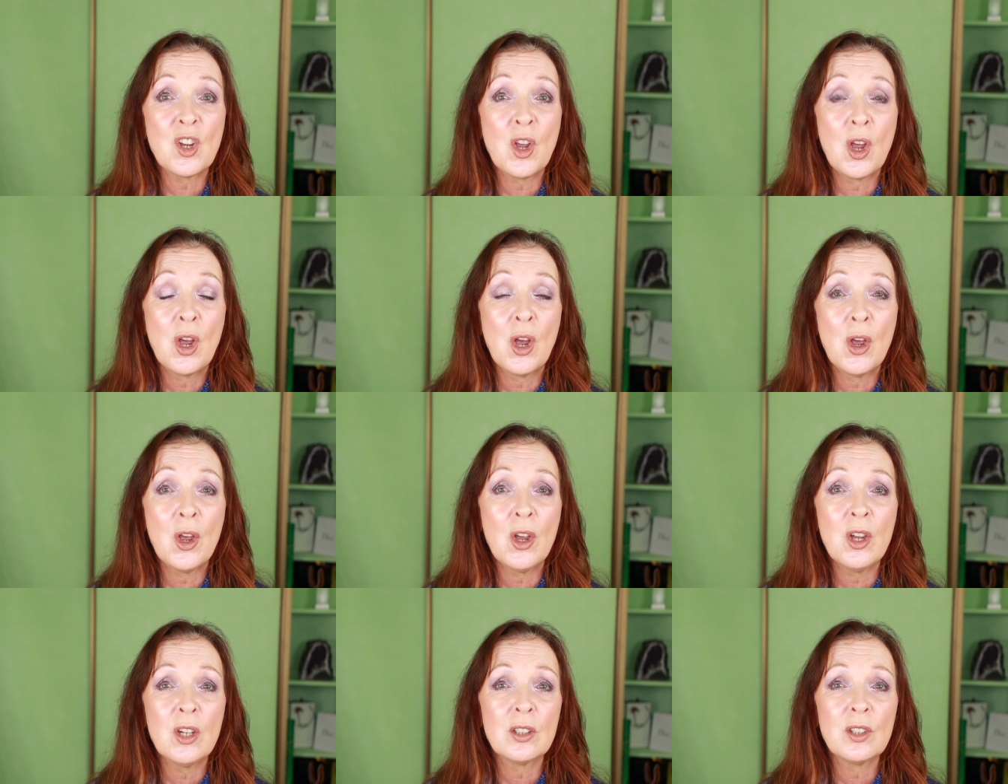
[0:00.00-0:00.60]
it
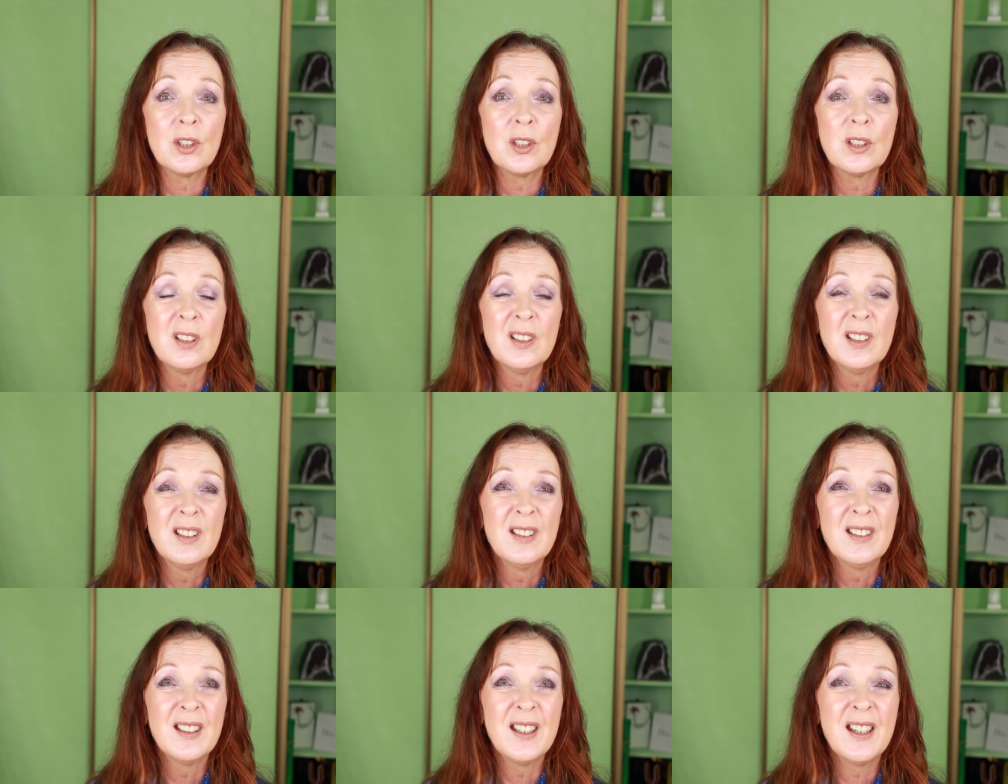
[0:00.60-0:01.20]
hurt
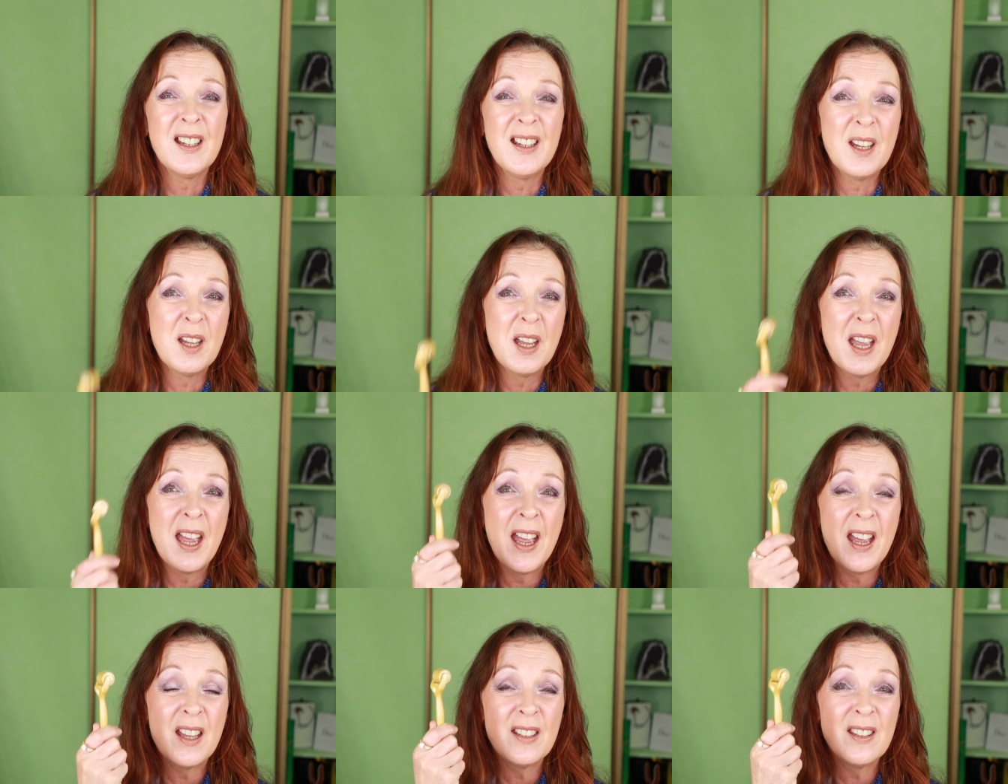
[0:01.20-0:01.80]
uh,
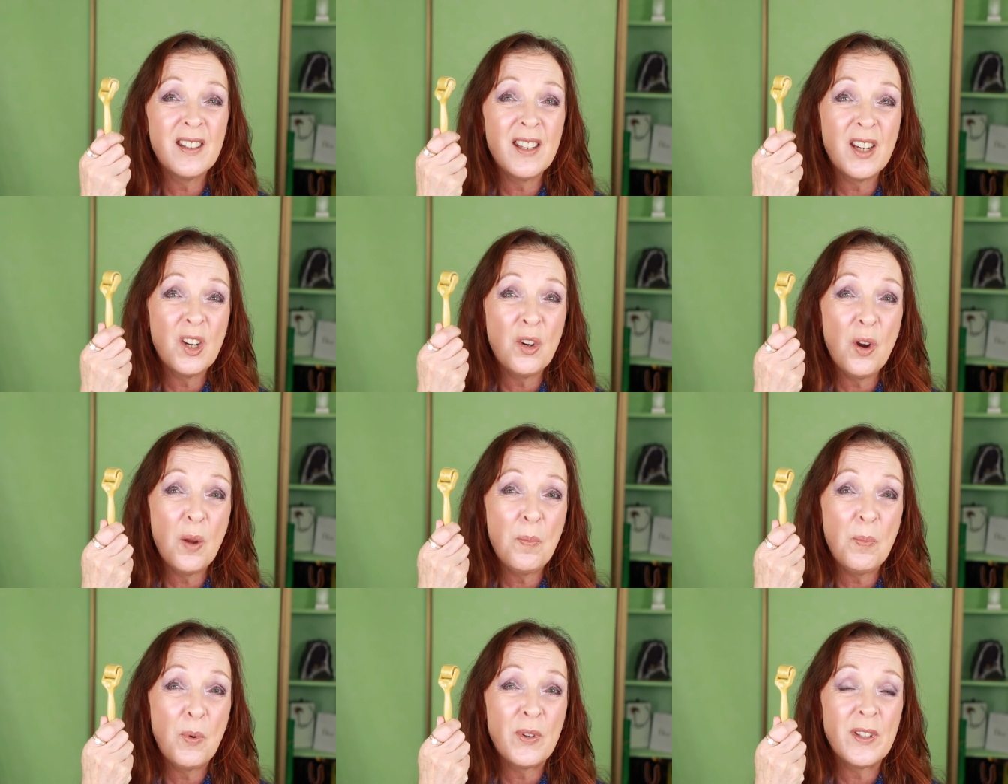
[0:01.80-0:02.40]
at
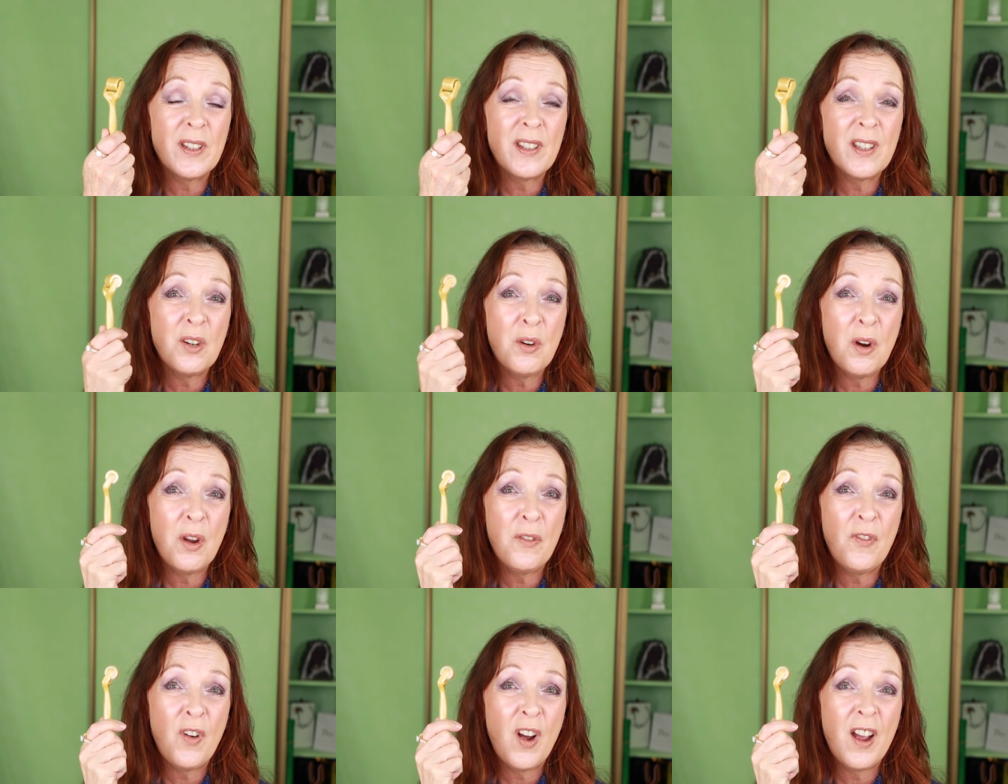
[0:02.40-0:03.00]

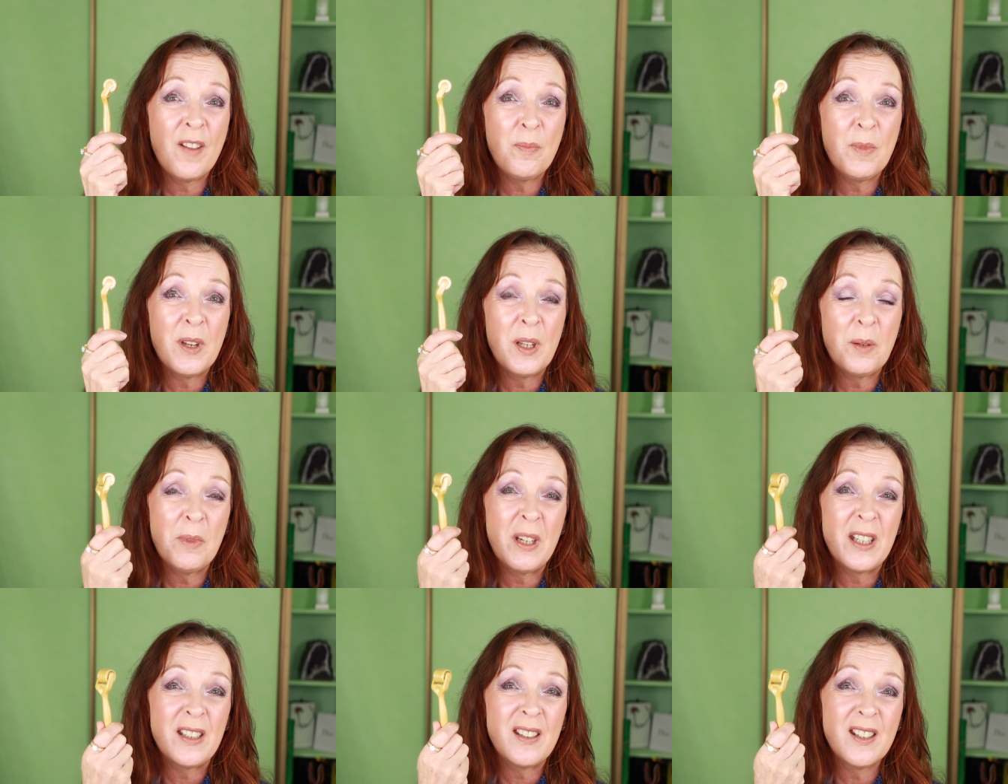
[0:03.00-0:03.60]
0.05
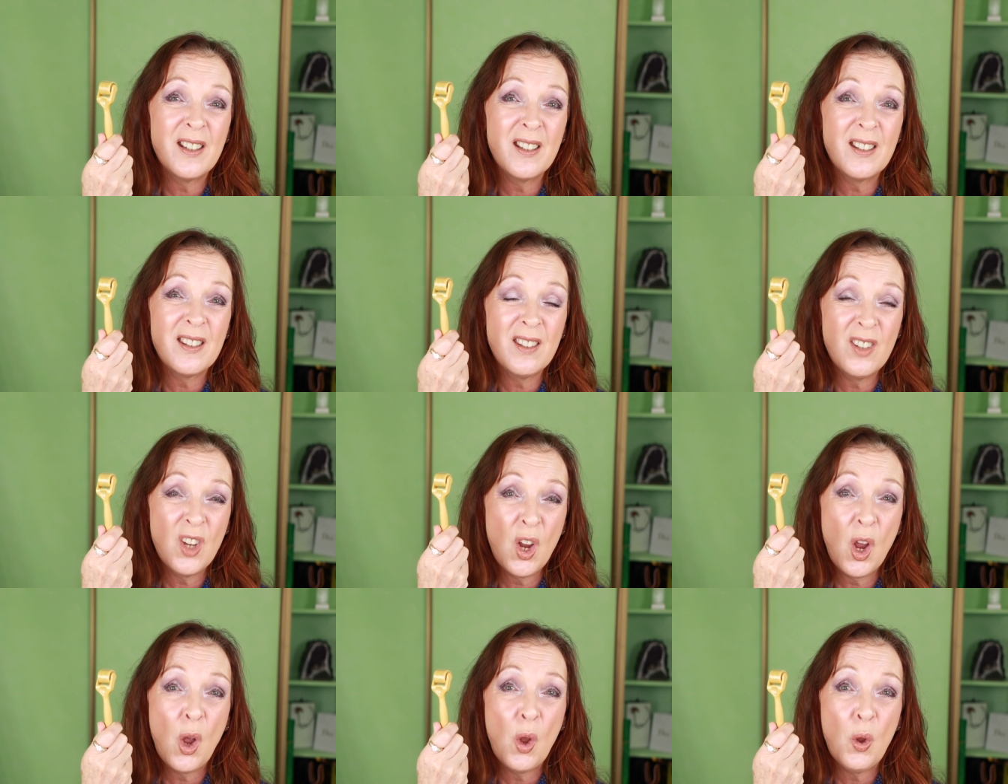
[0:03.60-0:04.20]
millimeters
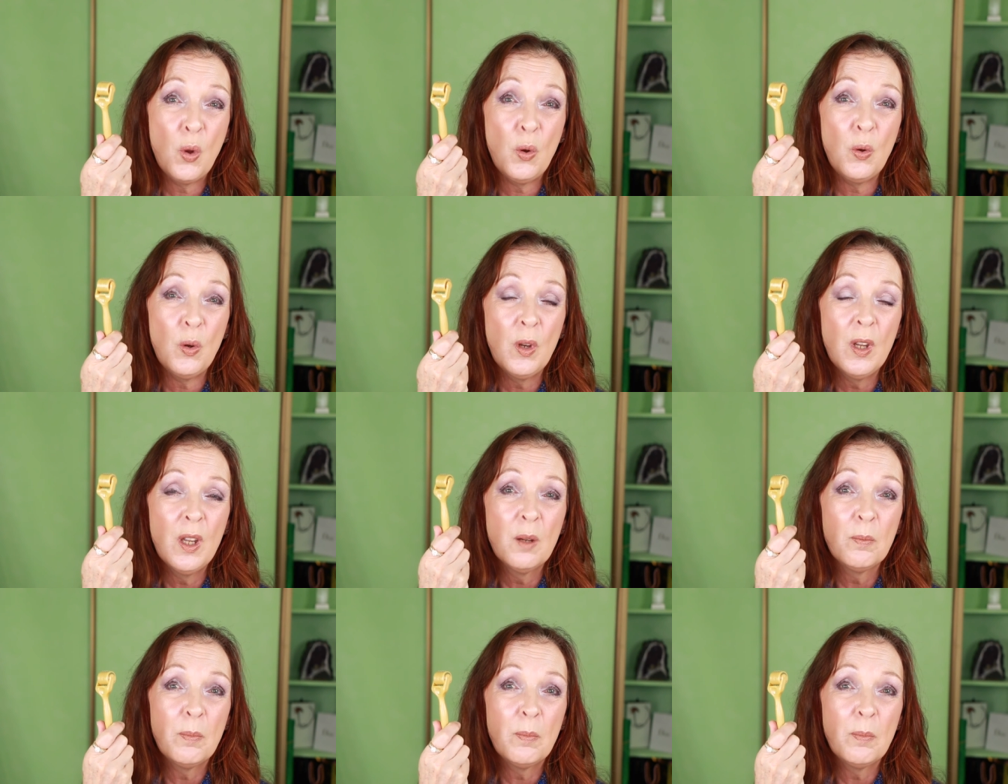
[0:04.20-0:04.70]
no